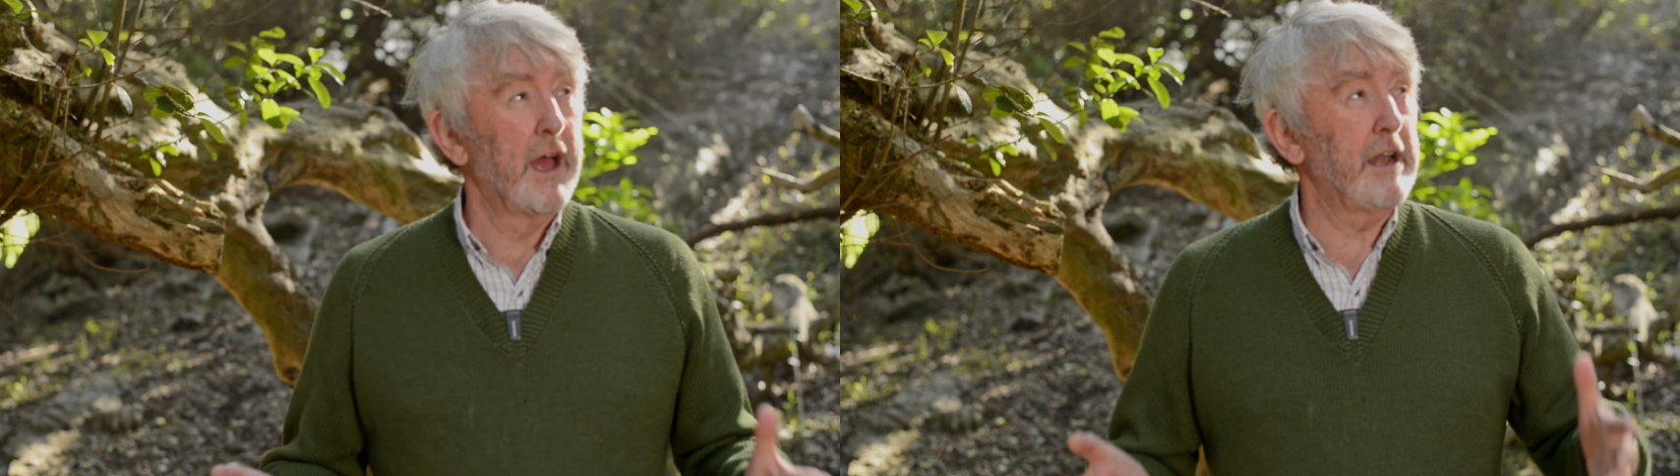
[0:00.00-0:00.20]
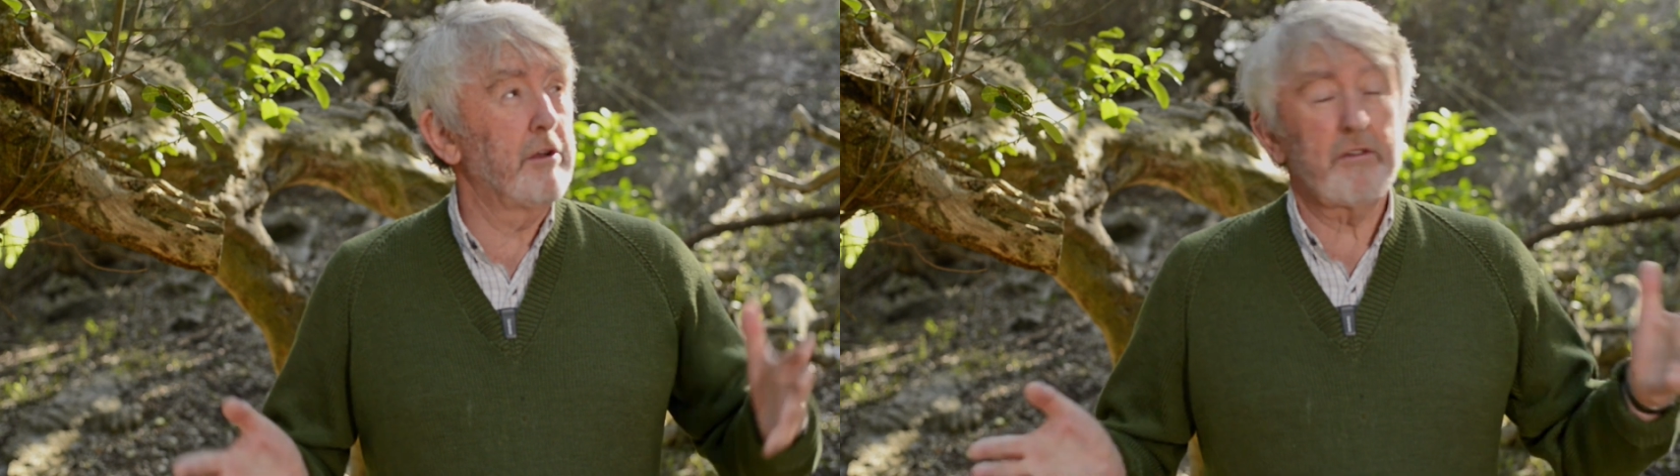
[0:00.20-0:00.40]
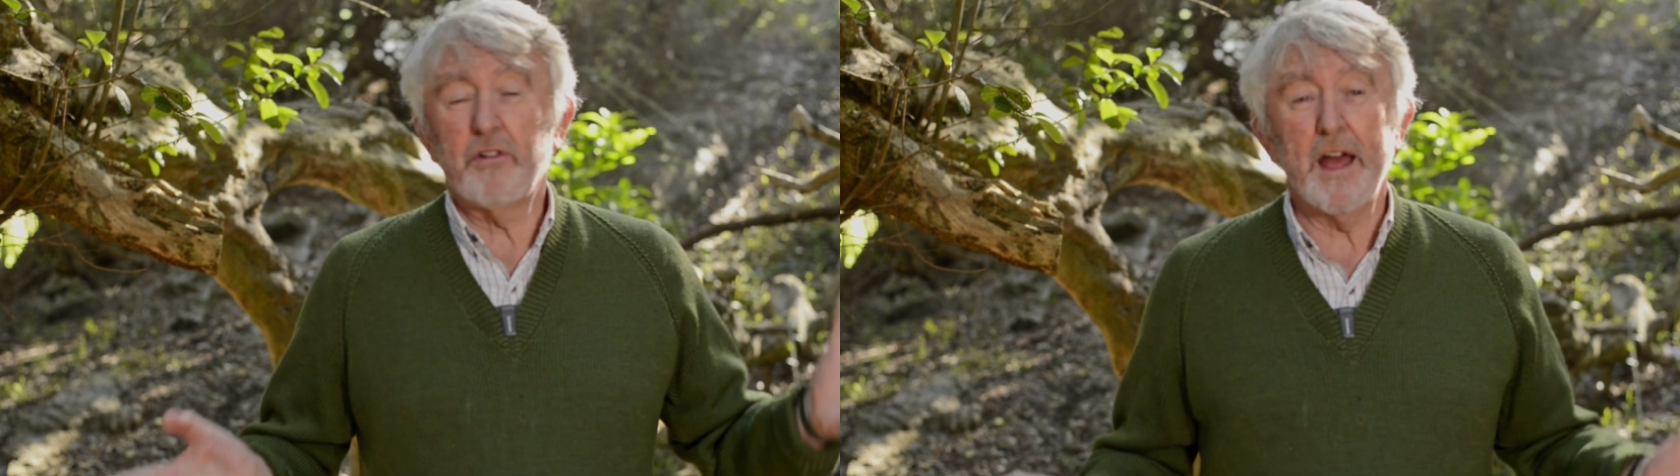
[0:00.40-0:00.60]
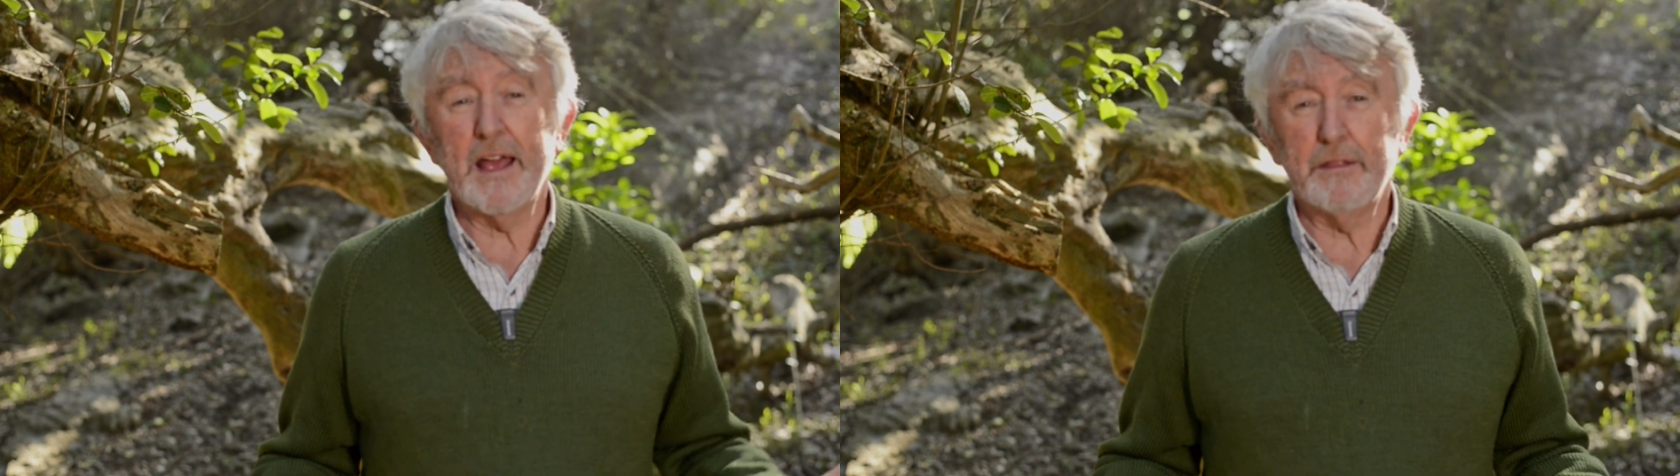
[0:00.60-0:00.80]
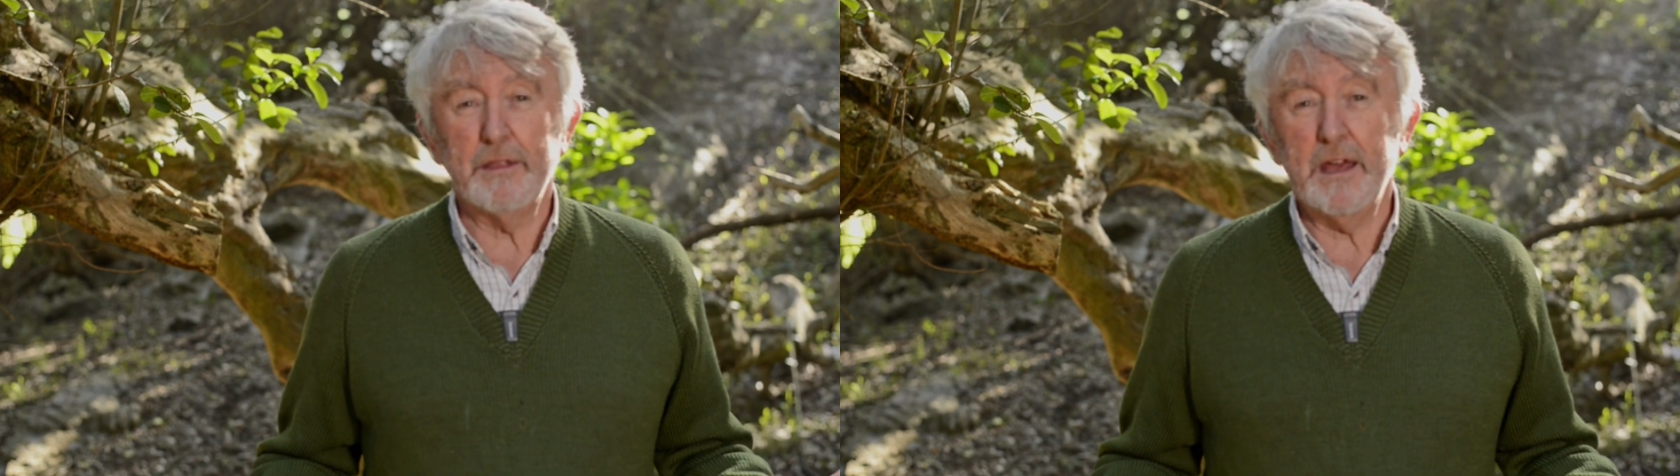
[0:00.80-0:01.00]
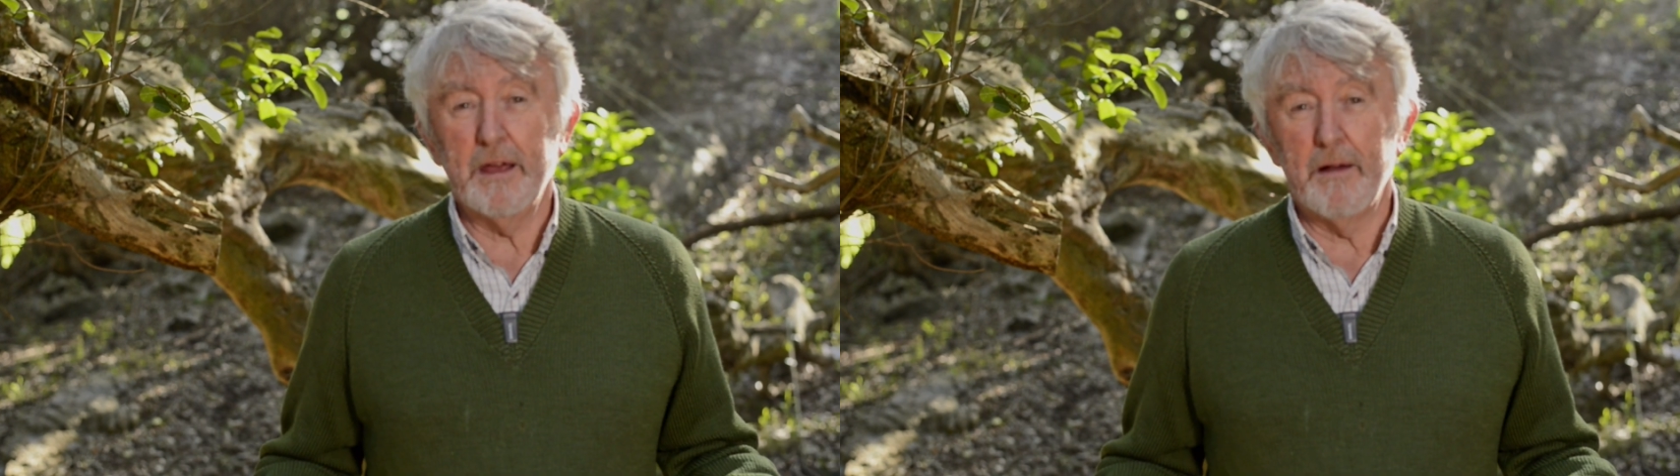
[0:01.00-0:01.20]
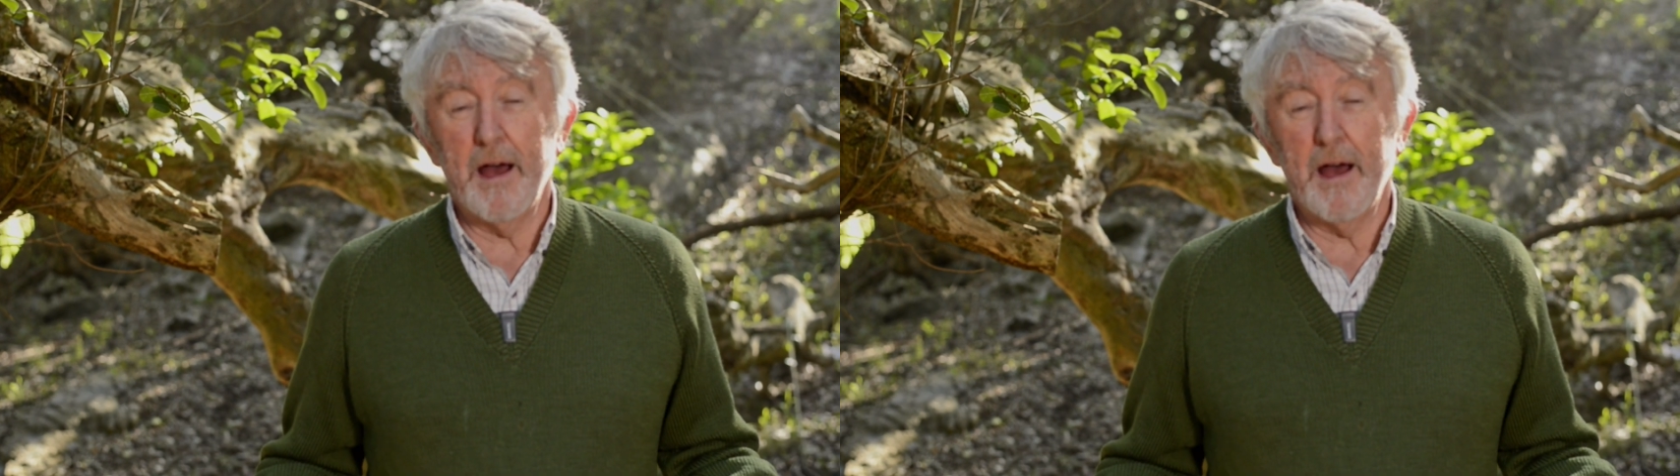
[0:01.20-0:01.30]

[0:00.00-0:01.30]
it looks like the